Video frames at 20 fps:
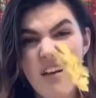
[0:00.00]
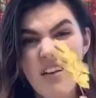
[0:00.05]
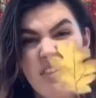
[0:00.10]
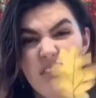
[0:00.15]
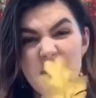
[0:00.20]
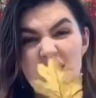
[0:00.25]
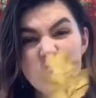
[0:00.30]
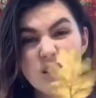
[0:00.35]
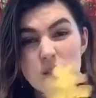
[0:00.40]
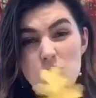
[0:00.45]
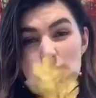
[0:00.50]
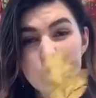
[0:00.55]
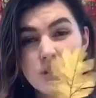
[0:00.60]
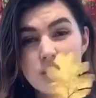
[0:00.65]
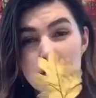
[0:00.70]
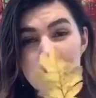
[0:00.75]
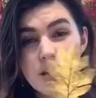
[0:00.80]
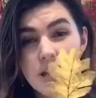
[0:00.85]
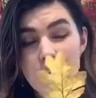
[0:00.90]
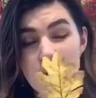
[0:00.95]
This
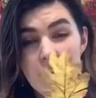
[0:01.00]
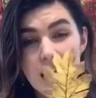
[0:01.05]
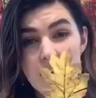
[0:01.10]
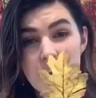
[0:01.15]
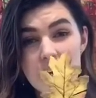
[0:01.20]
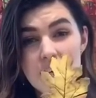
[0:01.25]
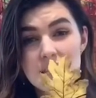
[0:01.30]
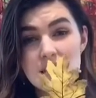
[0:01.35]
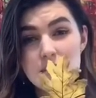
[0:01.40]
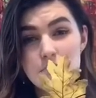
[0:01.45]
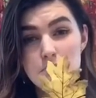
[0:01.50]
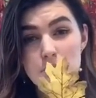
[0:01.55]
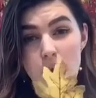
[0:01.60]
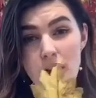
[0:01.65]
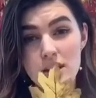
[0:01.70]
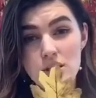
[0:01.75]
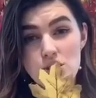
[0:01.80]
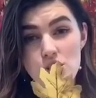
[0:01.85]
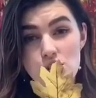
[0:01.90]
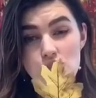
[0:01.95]
one is
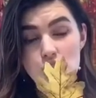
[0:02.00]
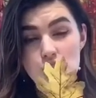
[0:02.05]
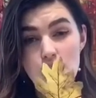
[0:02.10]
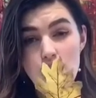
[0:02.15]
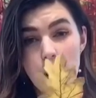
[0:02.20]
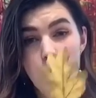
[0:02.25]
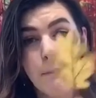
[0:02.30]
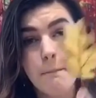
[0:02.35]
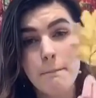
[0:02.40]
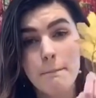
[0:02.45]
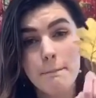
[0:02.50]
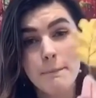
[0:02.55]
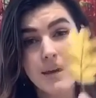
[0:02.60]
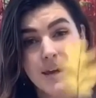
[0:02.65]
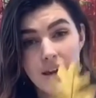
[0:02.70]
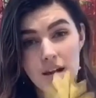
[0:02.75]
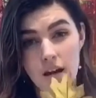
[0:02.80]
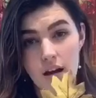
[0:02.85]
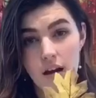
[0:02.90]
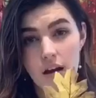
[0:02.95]
much
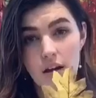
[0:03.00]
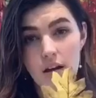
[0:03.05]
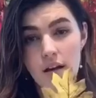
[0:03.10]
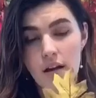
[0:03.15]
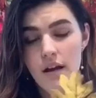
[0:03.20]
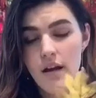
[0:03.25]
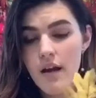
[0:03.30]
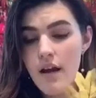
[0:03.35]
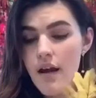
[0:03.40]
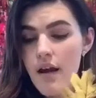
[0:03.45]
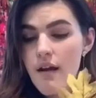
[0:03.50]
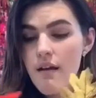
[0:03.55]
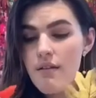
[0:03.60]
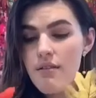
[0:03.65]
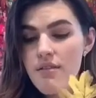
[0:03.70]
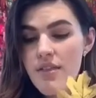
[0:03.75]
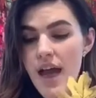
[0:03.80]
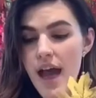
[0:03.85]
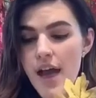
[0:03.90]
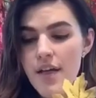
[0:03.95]
bigger
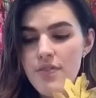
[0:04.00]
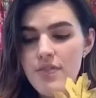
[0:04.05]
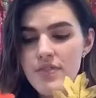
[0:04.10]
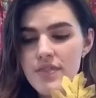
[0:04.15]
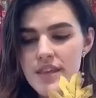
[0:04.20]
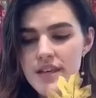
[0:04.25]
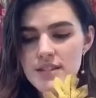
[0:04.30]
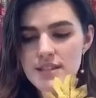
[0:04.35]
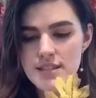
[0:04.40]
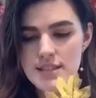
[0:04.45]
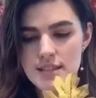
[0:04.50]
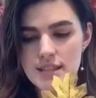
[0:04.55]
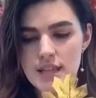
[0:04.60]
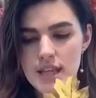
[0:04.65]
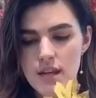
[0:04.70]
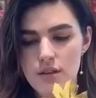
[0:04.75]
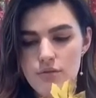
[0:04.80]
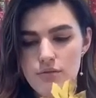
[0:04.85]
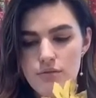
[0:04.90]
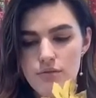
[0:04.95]
than this
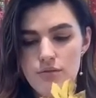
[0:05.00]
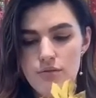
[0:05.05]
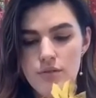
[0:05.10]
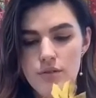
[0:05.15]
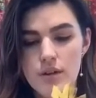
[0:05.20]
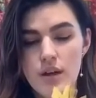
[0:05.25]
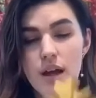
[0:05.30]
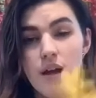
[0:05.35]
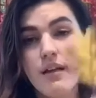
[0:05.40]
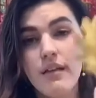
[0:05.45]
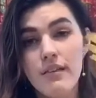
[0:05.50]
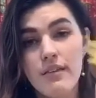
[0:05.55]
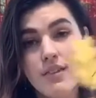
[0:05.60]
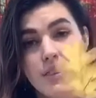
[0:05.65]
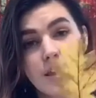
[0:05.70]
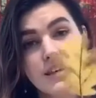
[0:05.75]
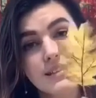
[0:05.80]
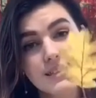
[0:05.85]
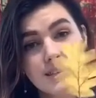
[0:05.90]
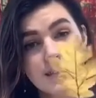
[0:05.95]
leaf.
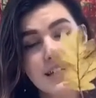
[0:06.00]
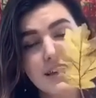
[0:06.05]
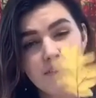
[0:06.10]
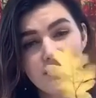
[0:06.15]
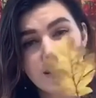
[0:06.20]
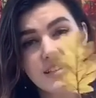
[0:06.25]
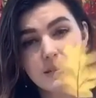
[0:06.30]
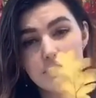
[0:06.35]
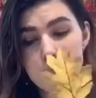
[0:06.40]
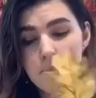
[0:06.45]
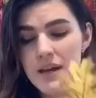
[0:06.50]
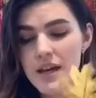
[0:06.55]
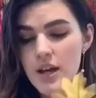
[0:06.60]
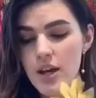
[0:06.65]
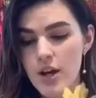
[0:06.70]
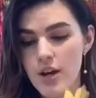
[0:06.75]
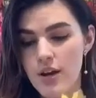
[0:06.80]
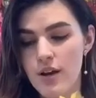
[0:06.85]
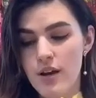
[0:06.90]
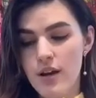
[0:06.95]
This leaf is
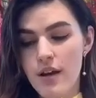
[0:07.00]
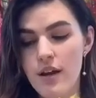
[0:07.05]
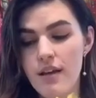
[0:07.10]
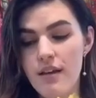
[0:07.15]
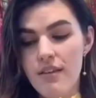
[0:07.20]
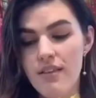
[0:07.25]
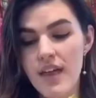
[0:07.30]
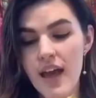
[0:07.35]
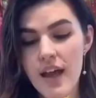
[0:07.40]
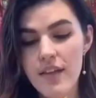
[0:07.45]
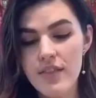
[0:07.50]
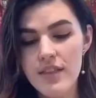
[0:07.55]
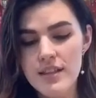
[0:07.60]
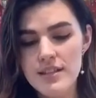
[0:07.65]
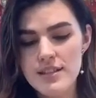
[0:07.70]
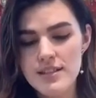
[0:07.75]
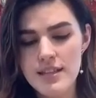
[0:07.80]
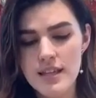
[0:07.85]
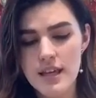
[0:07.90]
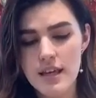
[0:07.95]
bigger than this
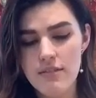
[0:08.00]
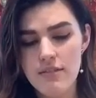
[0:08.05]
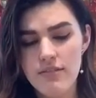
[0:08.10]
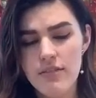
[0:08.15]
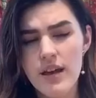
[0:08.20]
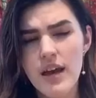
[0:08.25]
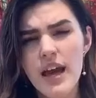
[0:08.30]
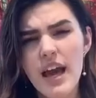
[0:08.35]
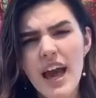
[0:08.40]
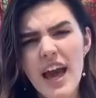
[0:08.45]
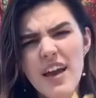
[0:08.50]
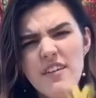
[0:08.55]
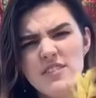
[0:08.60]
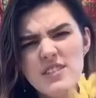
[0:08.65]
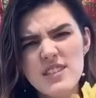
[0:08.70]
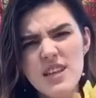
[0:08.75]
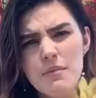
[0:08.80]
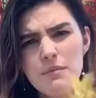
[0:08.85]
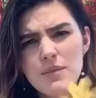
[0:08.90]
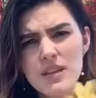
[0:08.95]
leaf. If
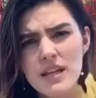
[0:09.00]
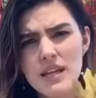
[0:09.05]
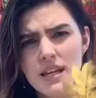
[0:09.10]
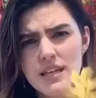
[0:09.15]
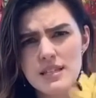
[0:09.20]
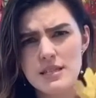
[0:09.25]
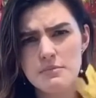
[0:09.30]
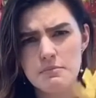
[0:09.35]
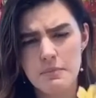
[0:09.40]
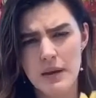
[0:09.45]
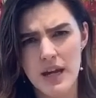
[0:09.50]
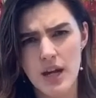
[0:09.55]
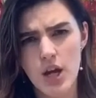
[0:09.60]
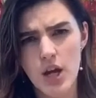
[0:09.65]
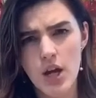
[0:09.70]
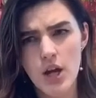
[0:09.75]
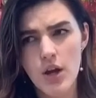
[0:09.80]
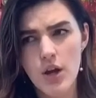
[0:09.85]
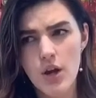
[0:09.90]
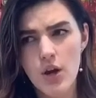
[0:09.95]
something is
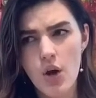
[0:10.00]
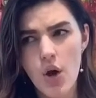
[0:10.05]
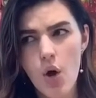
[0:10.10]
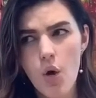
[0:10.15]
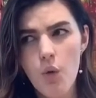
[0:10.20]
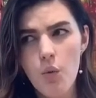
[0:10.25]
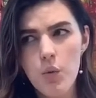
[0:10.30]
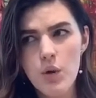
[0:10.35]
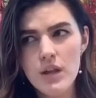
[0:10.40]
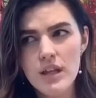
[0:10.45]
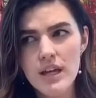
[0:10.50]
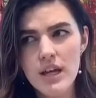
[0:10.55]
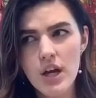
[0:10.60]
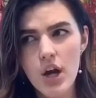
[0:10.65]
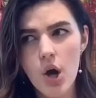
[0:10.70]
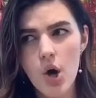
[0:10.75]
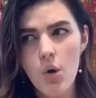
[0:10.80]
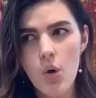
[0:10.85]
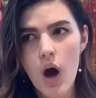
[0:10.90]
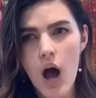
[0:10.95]
bigger, will it
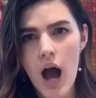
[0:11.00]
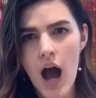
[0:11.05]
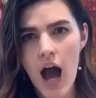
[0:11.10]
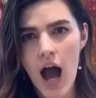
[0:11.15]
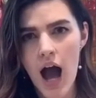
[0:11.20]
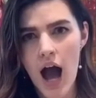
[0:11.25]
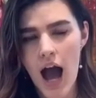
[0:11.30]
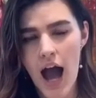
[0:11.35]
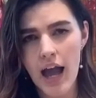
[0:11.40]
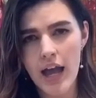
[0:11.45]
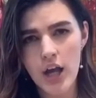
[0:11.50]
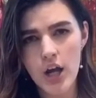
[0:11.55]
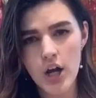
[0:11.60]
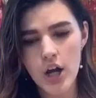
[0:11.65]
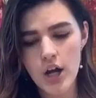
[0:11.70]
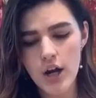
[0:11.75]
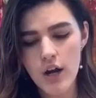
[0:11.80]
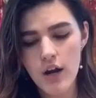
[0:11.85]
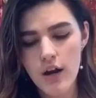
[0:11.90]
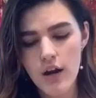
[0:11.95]
go higher